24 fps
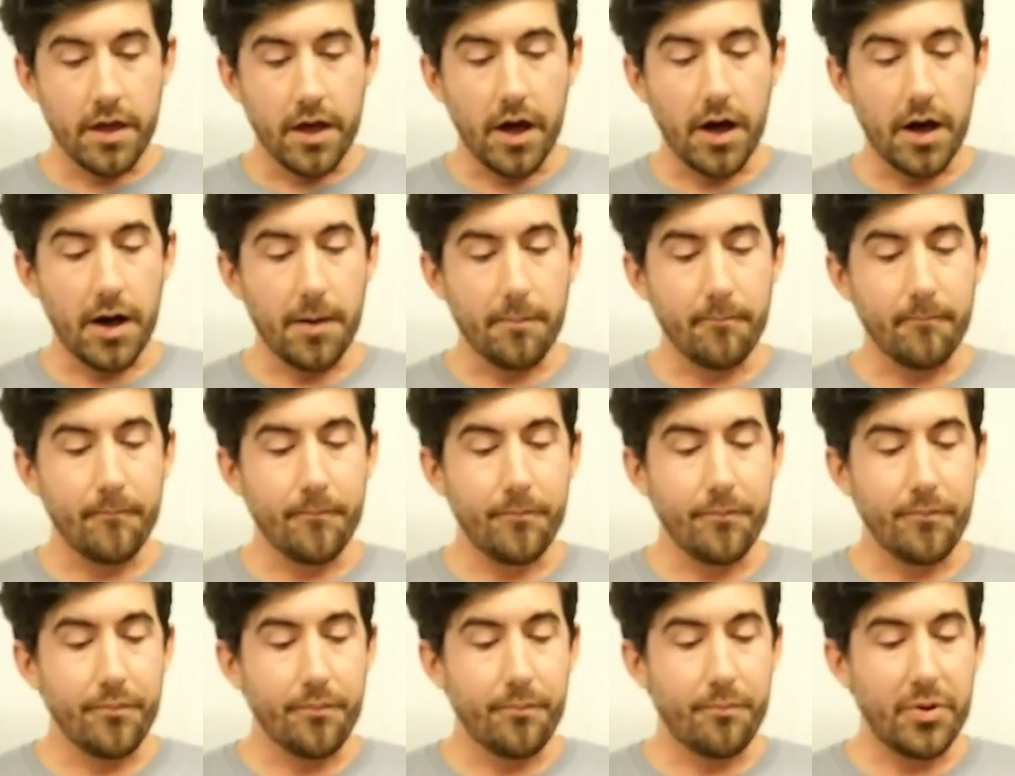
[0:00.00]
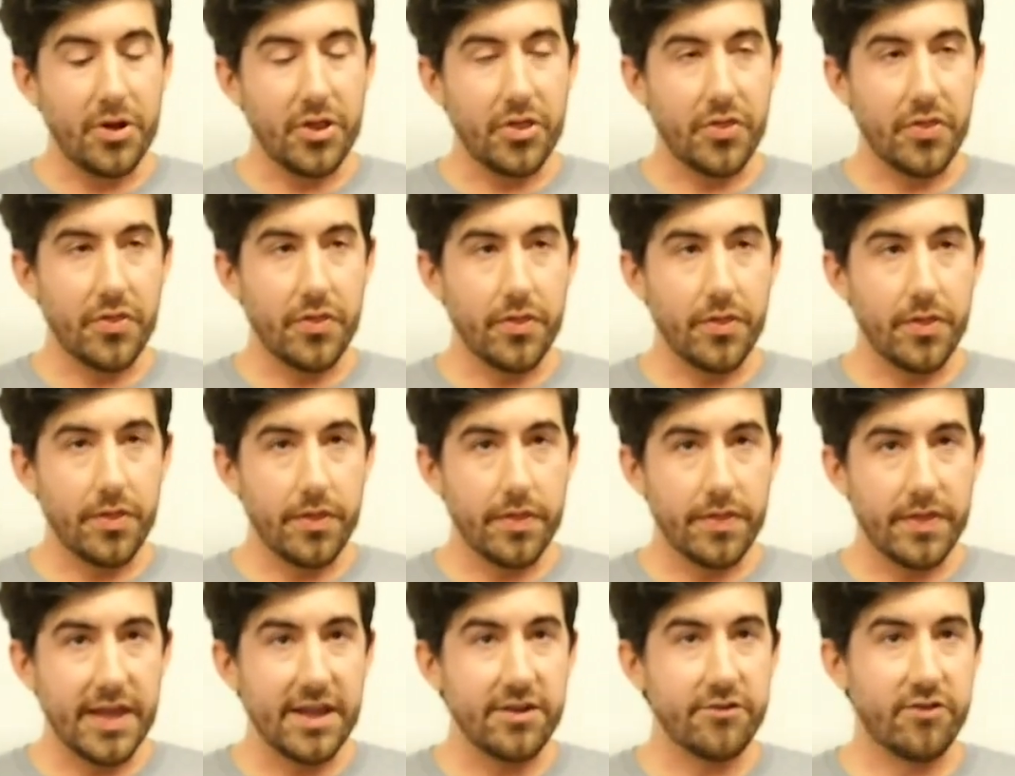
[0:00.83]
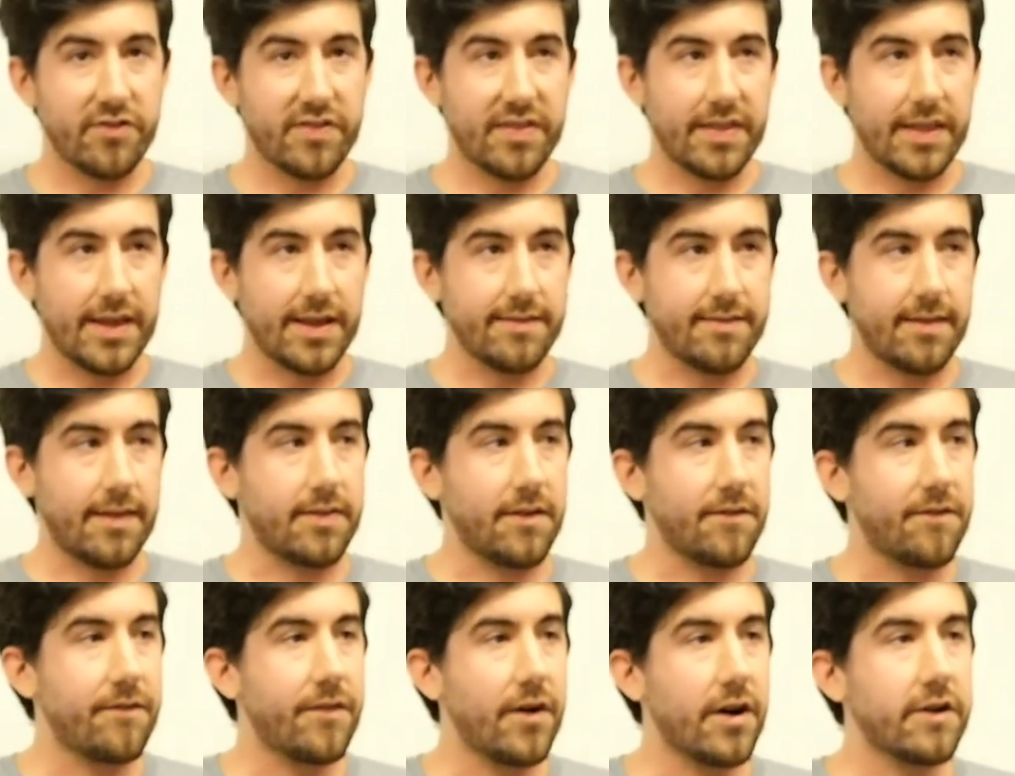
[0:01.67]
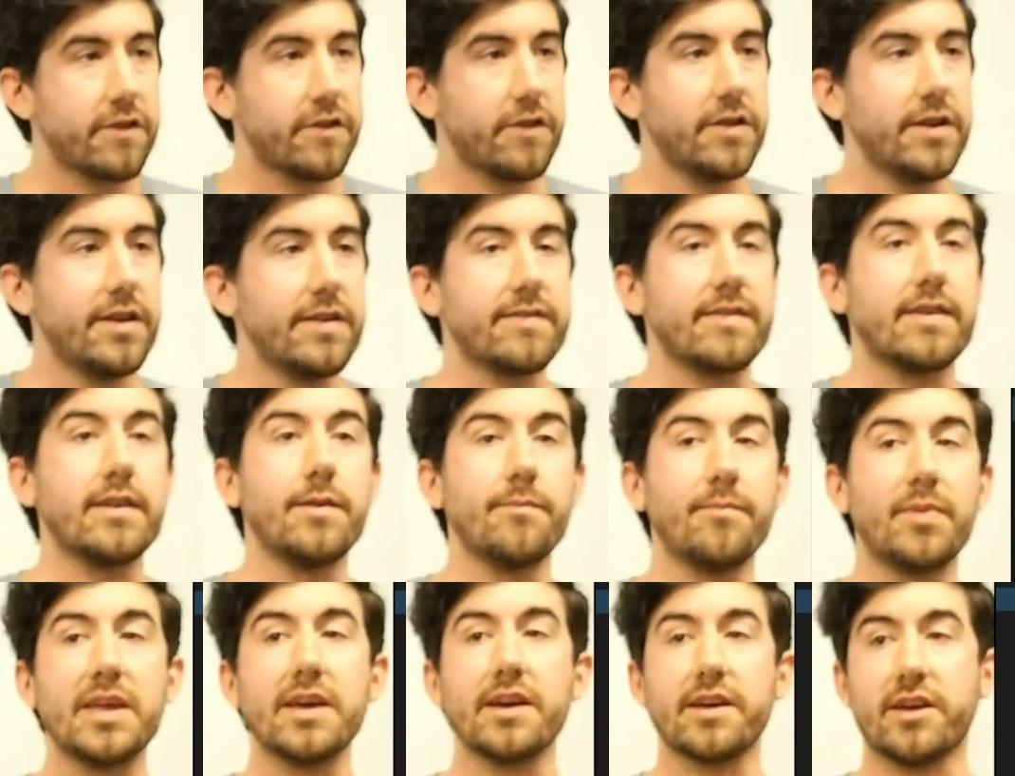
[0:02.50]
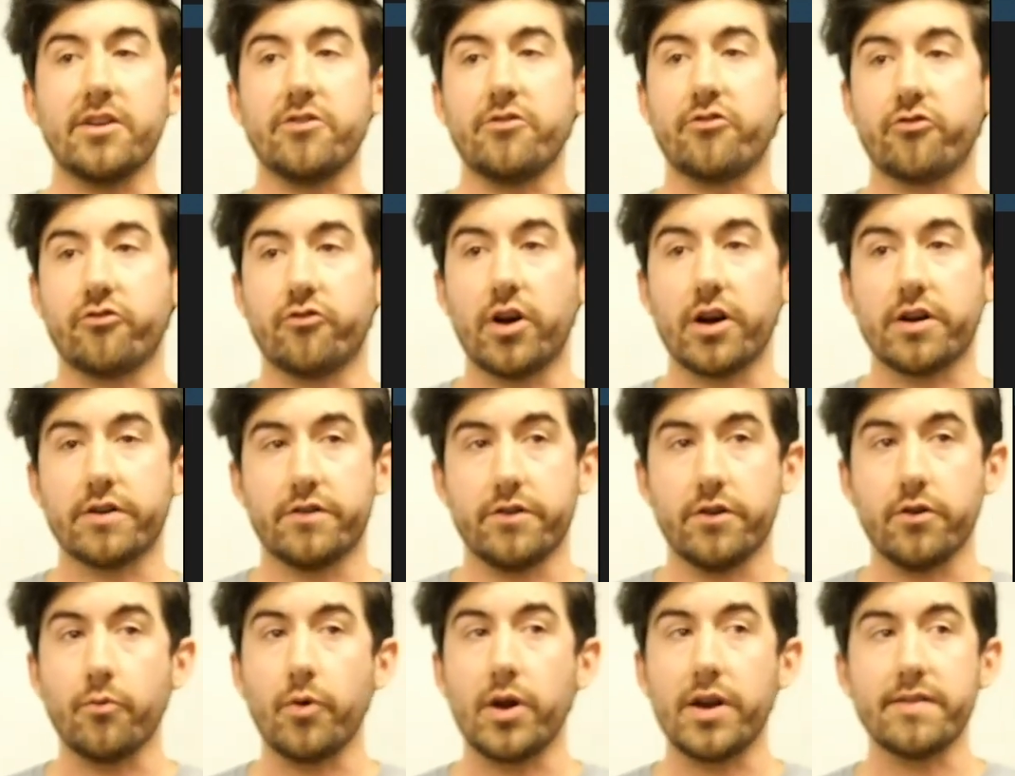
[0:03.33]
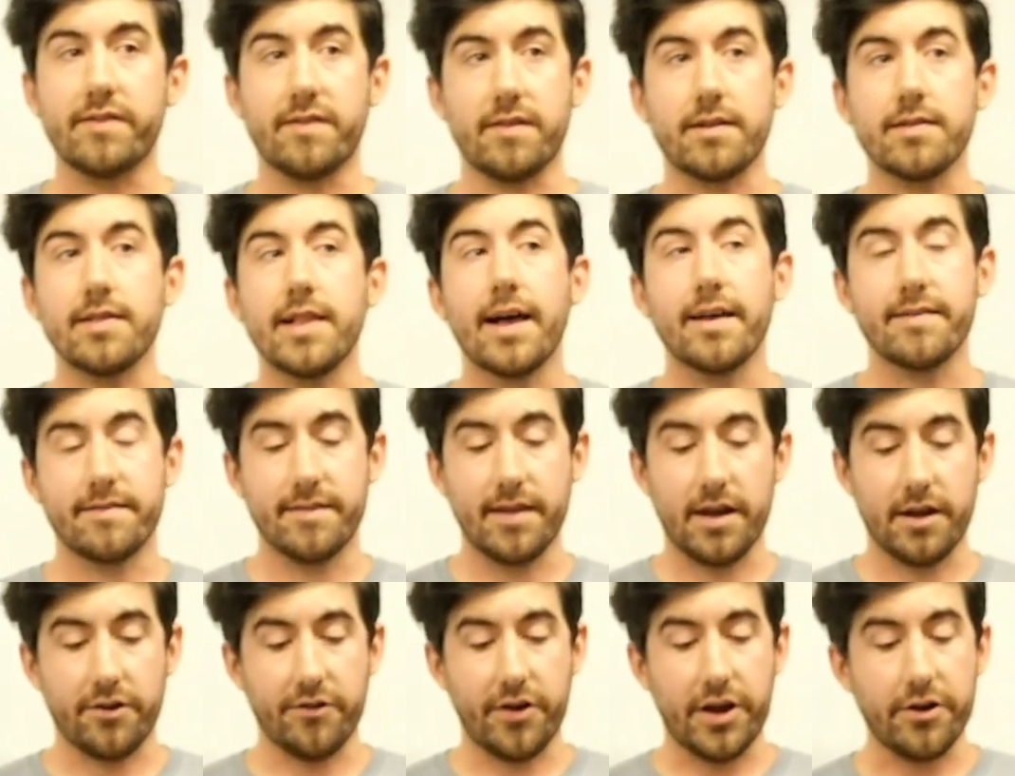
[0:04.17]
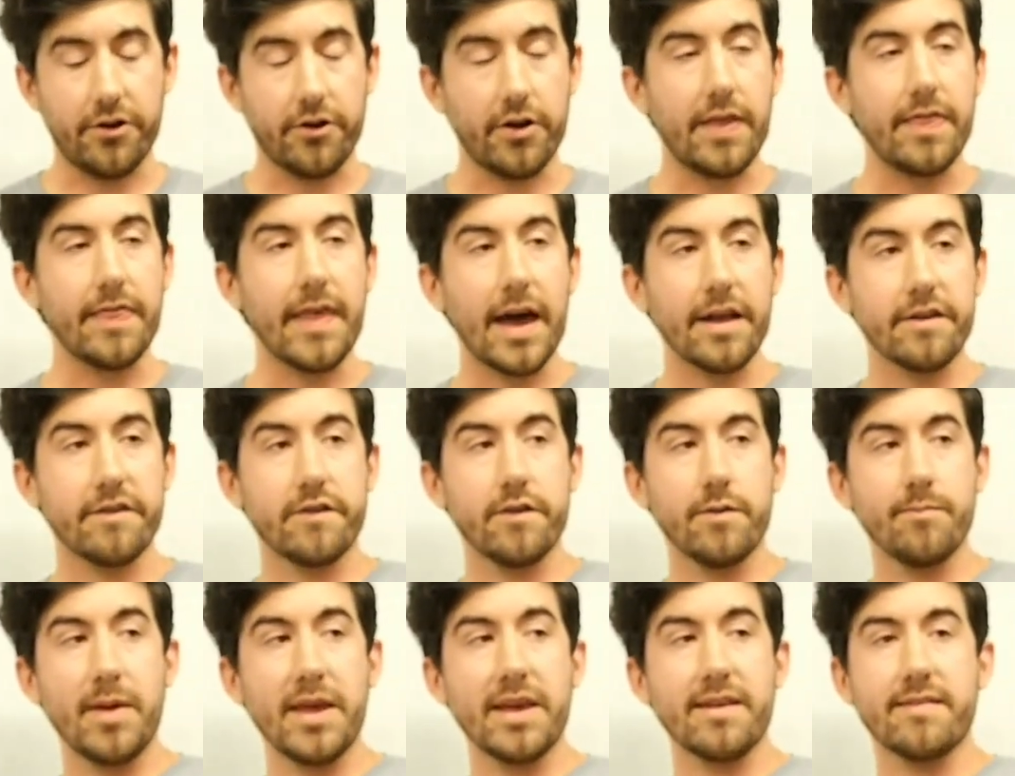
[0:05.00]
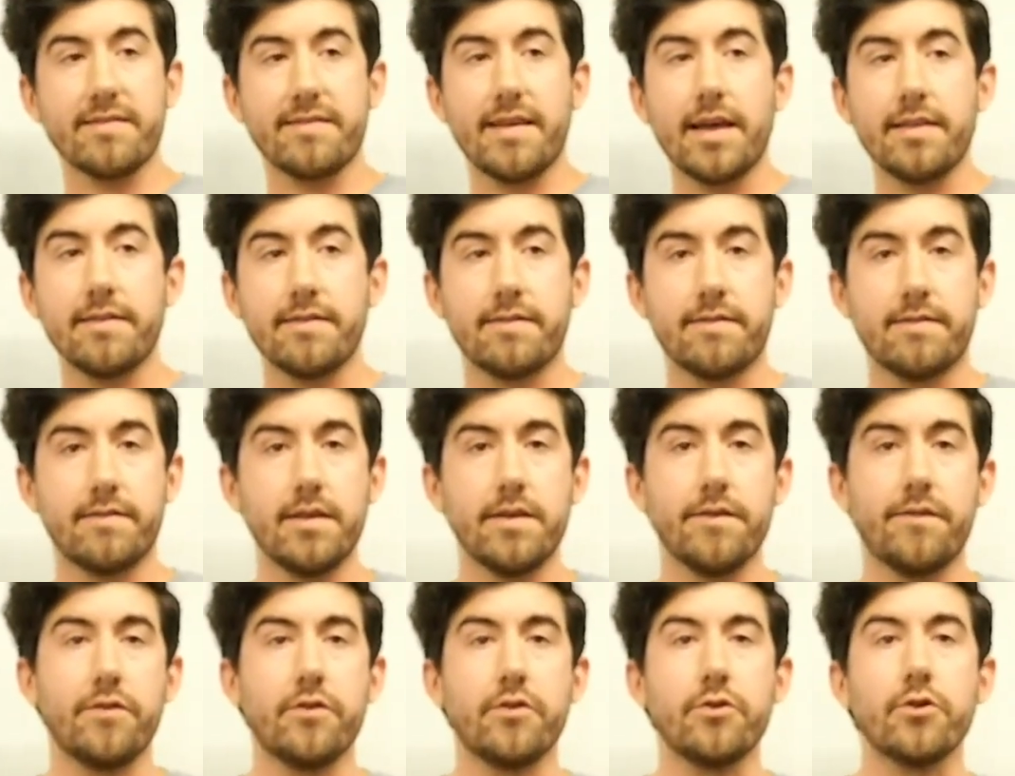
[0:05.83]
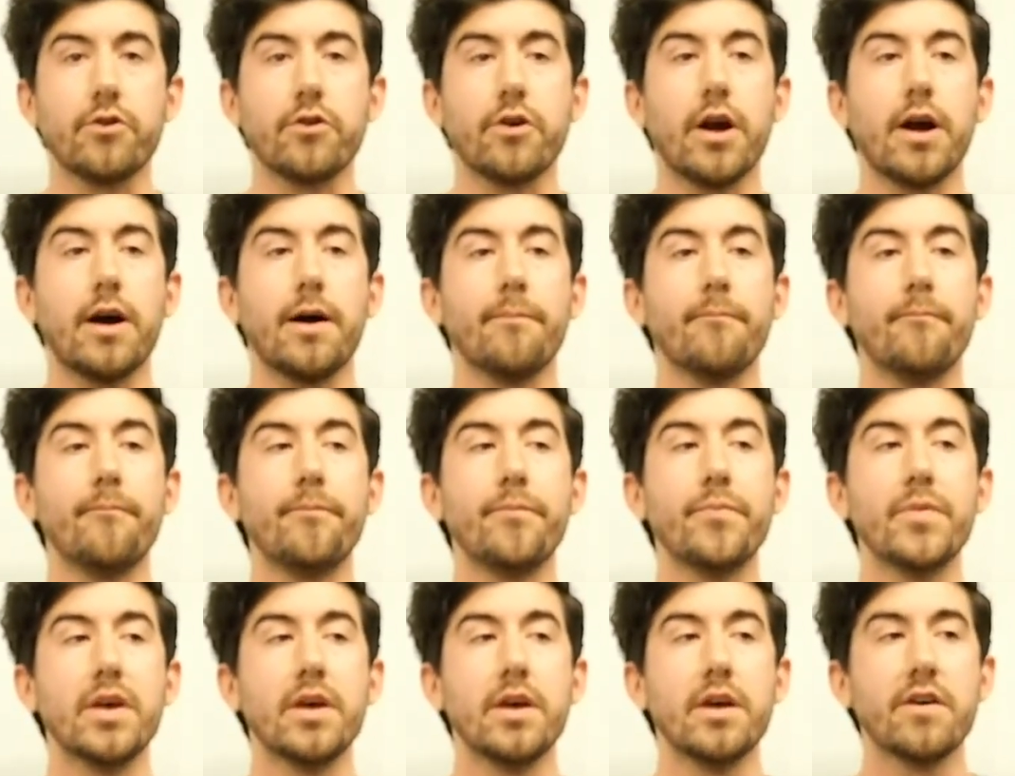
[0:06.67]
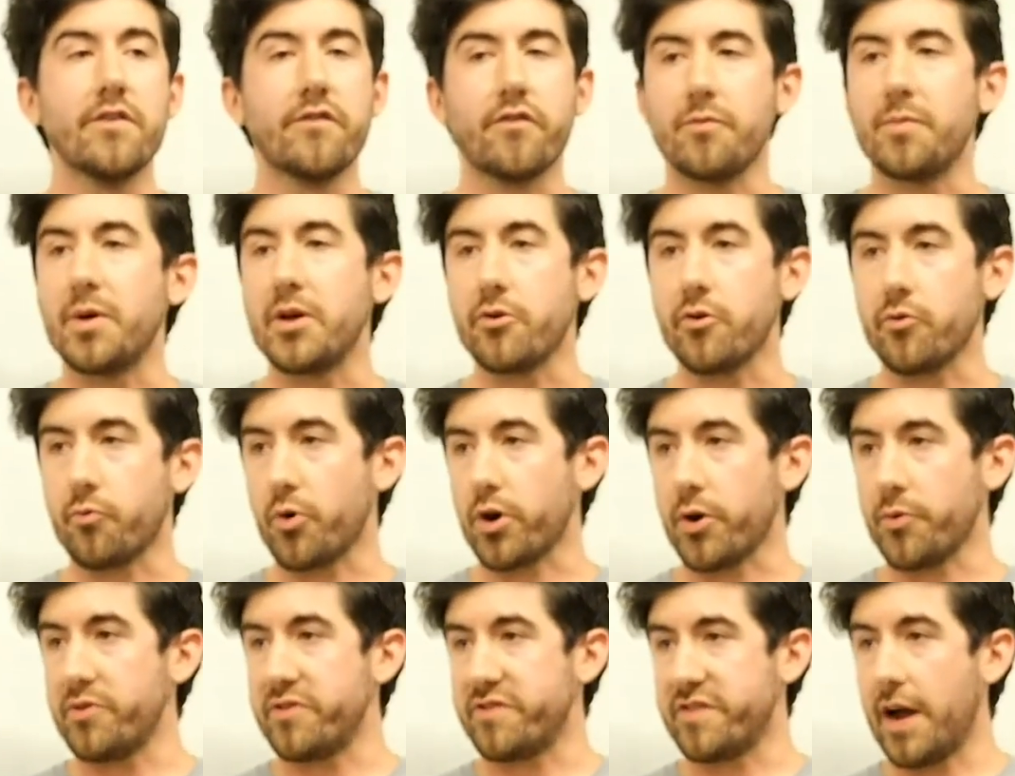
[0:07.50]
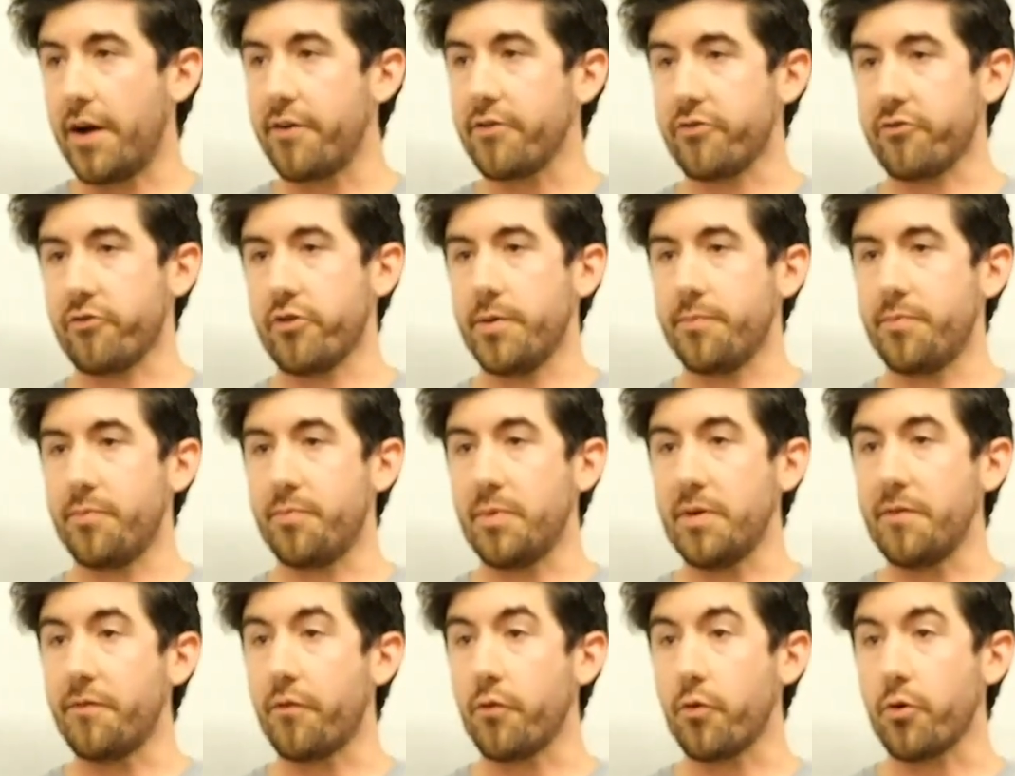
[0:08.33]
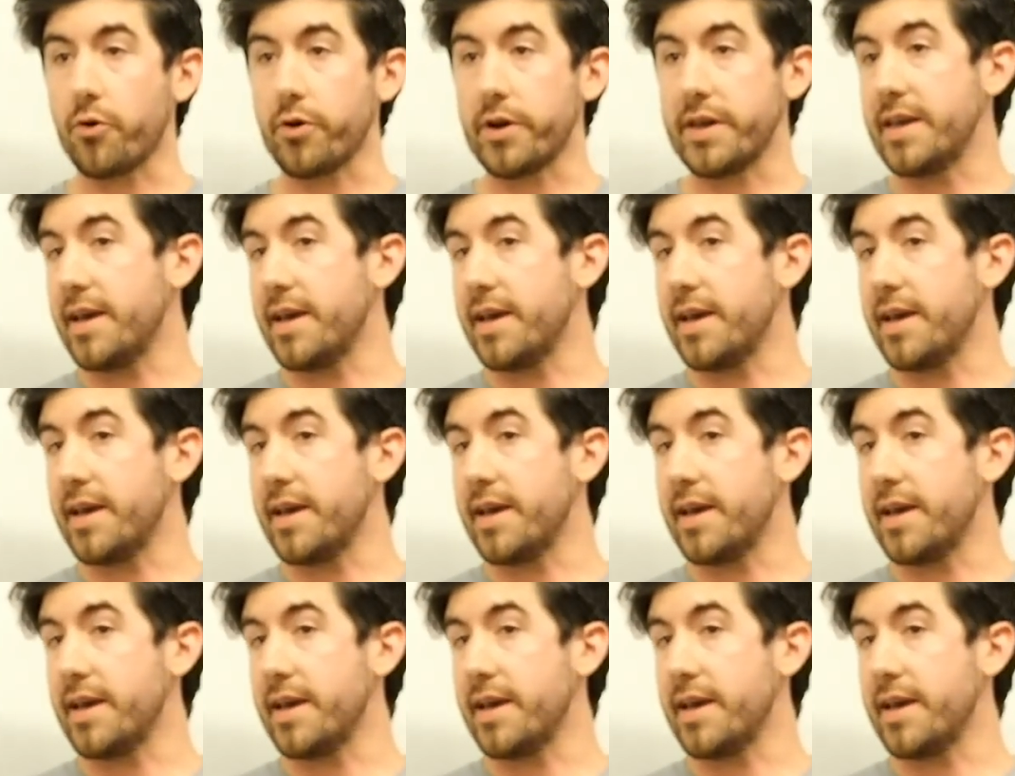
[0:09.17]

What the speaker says: But the interesting thing is that the function is going to be a constructor when it's a class decorator. And that should make sense if you're familiar with working with JavaScript before